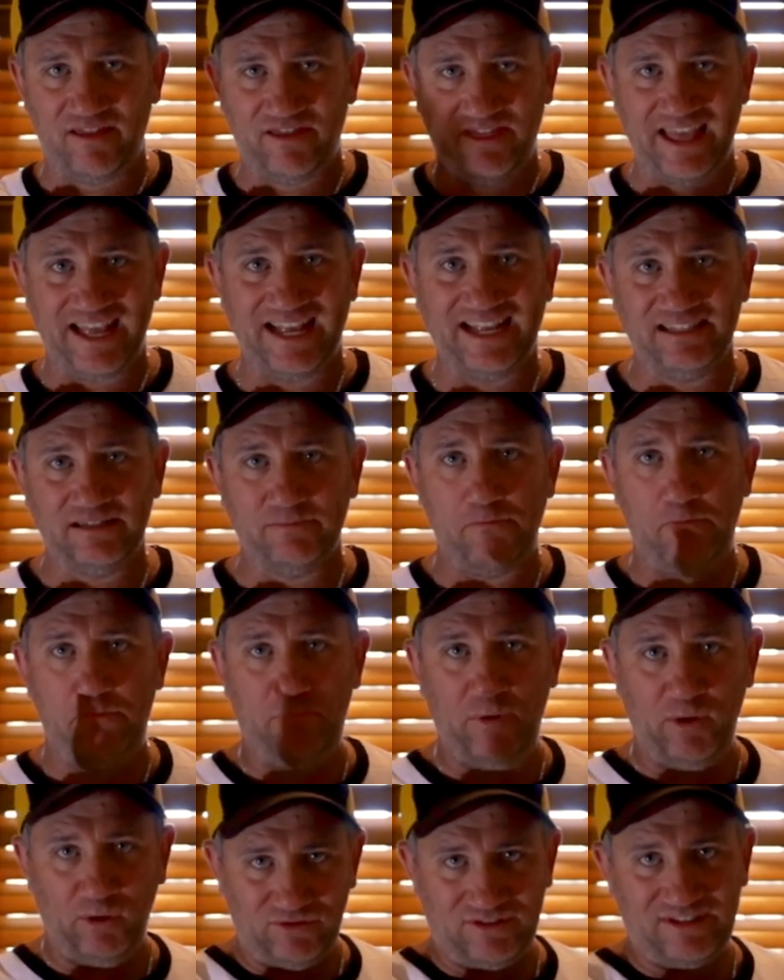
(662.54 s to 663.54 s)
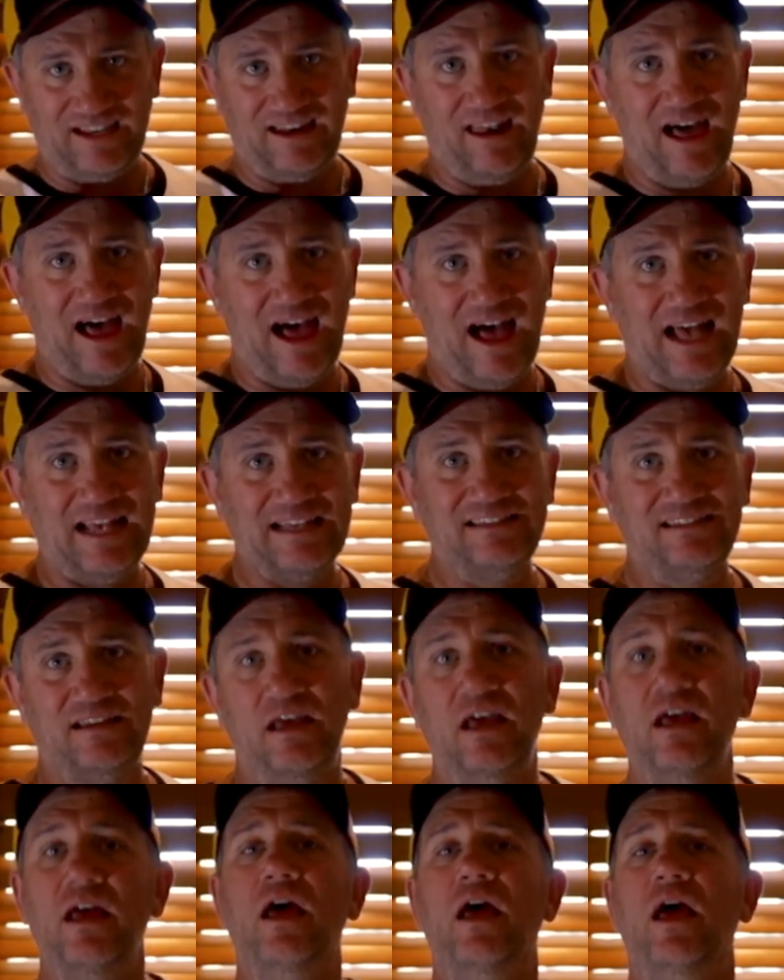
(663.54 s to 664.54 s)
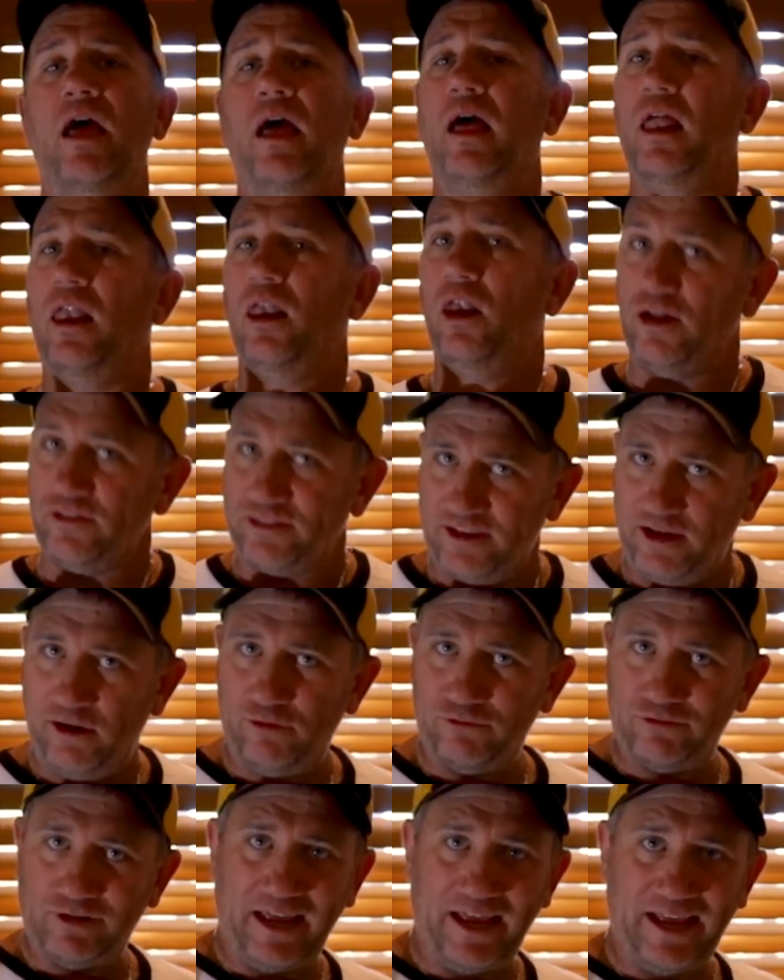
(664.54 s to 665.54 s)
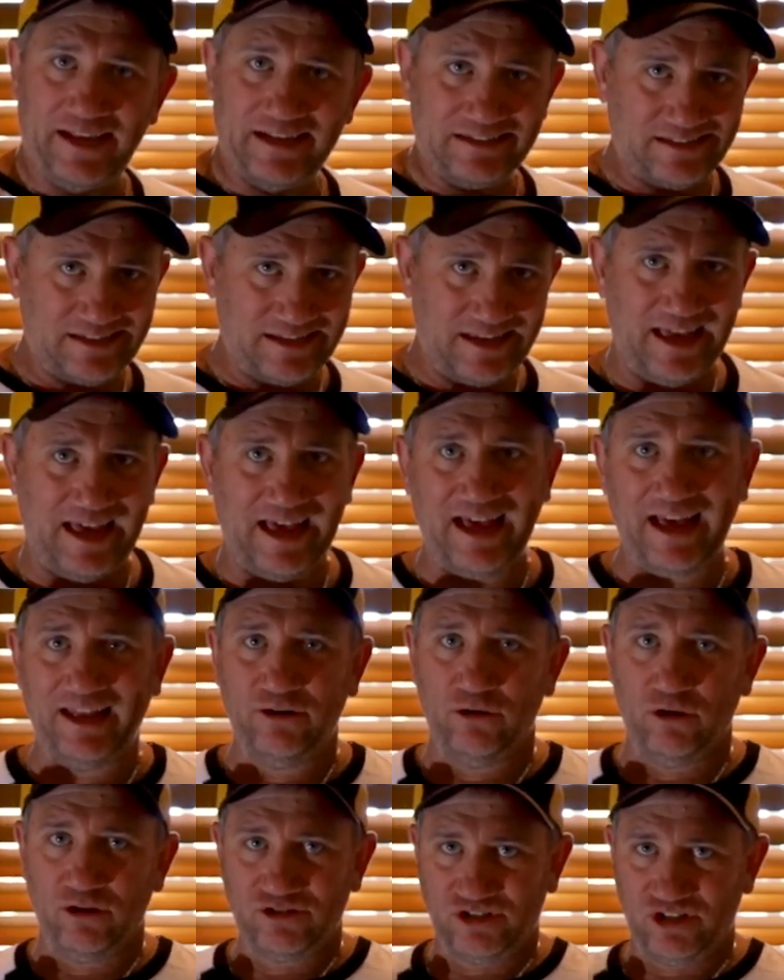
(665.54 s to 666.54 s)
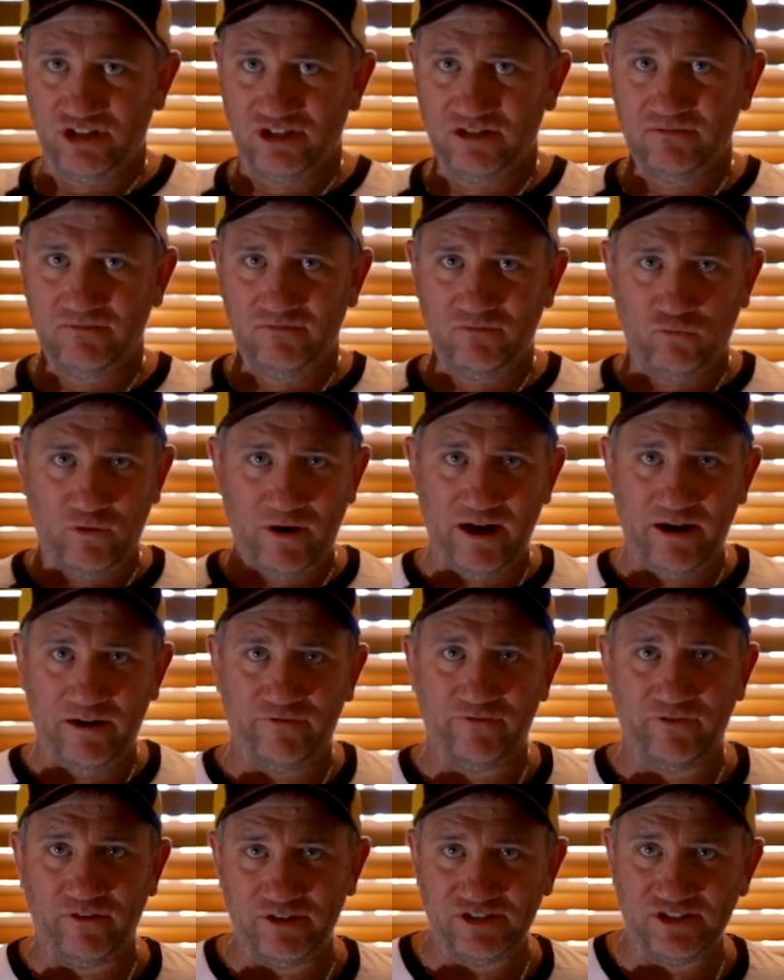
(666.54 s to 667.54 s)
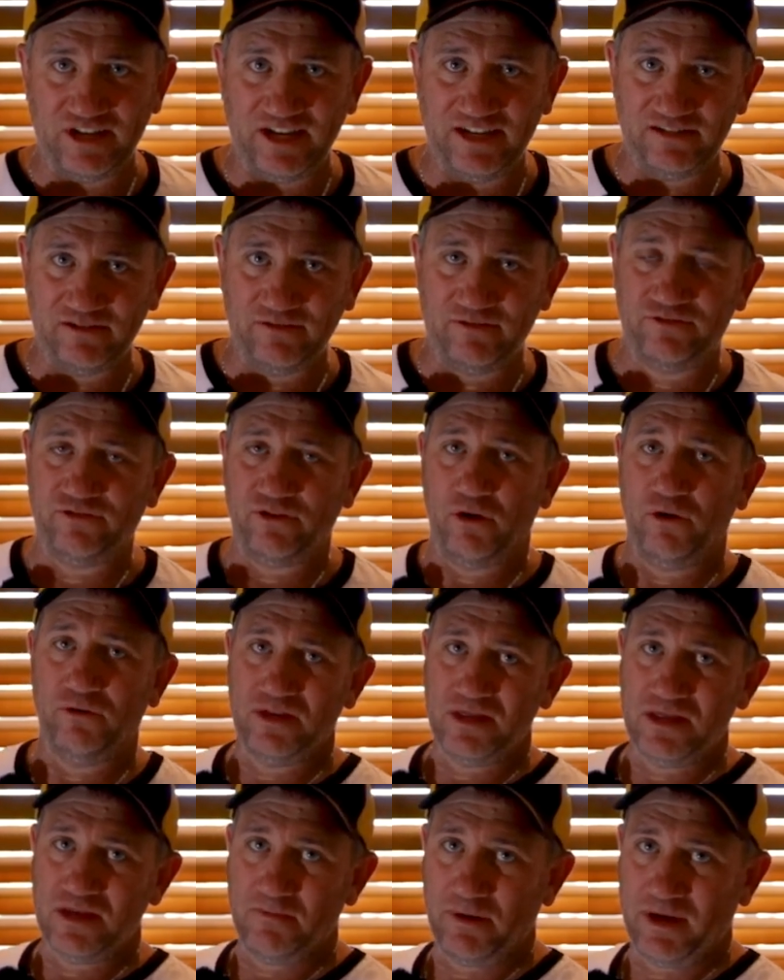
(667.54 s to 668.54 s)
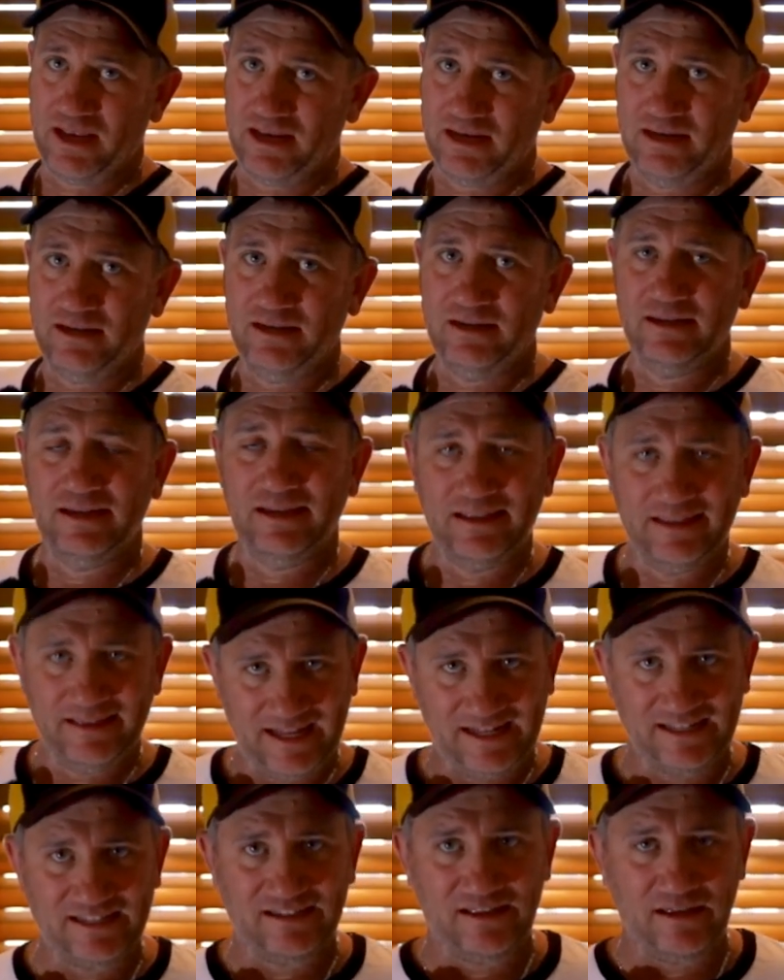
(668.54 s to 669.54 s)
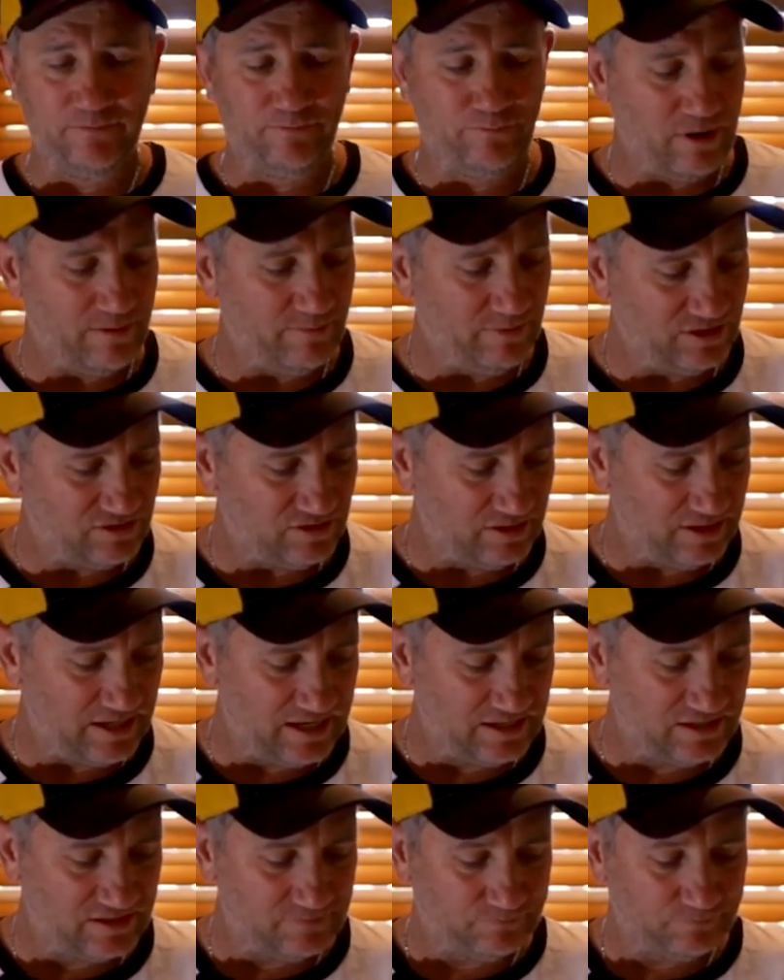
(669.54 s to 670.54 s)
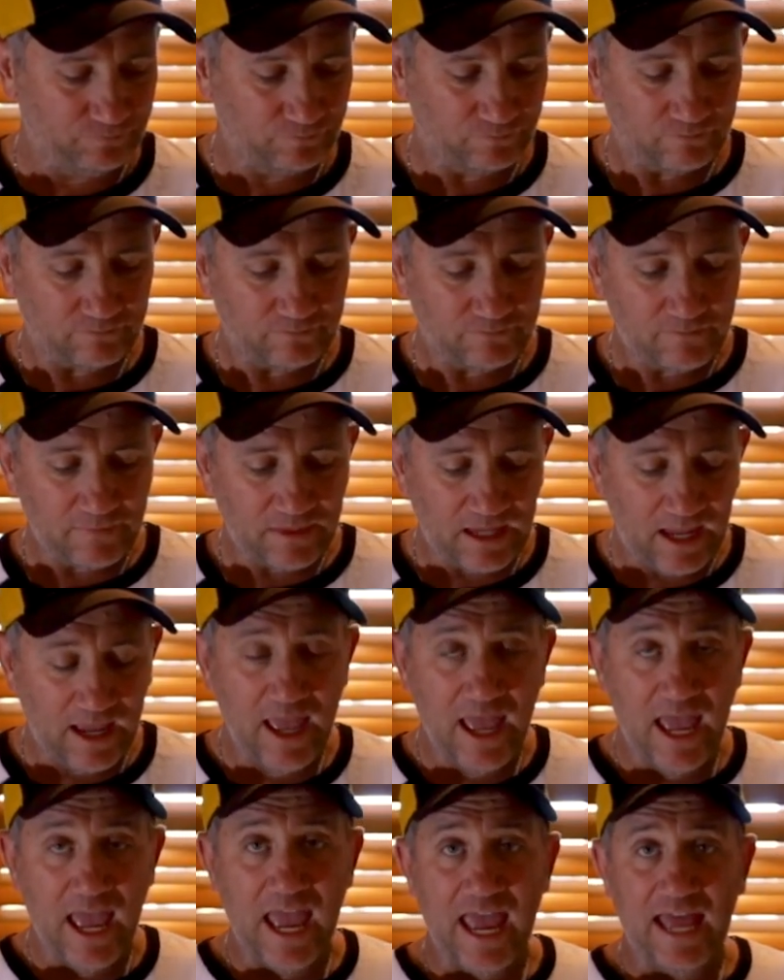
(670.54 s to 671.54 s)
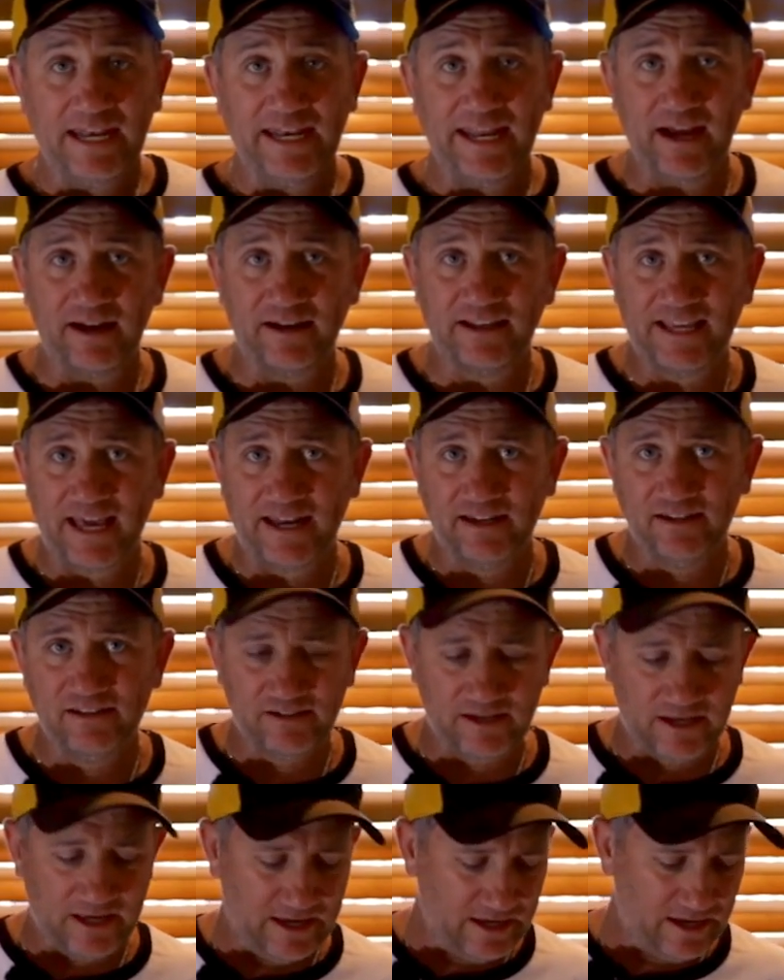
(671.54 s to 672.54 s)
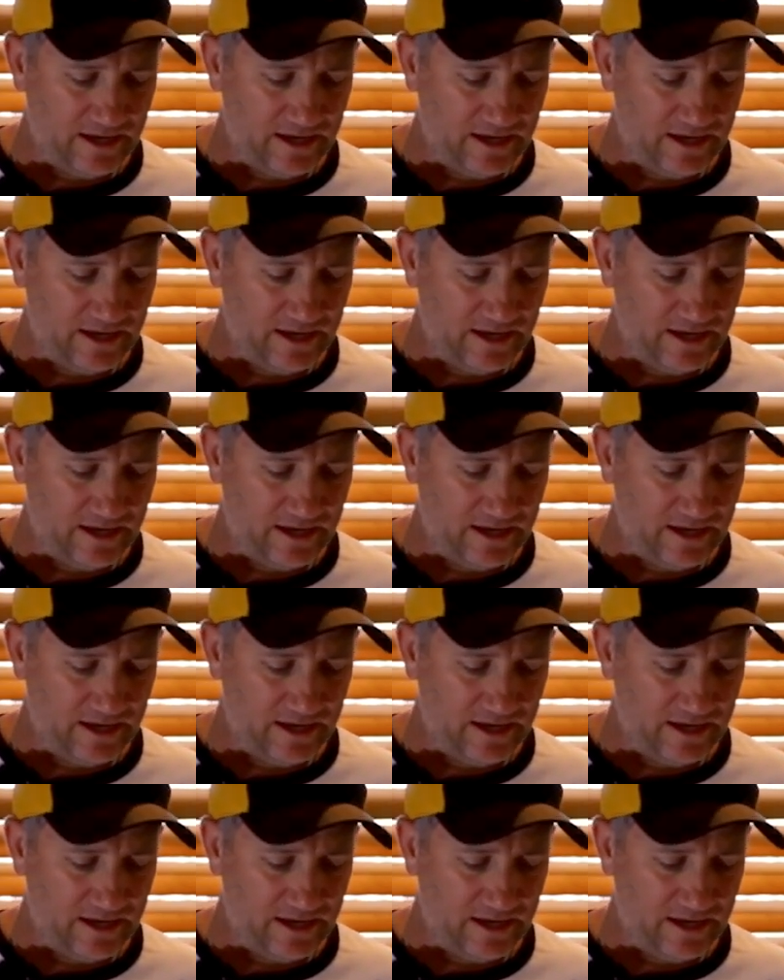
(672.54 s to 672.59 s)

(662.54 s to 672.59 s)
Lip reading: Things built to last, like the old days, not just wear it for a season, throw it in the bin. That's the premise on these. Now, Canon's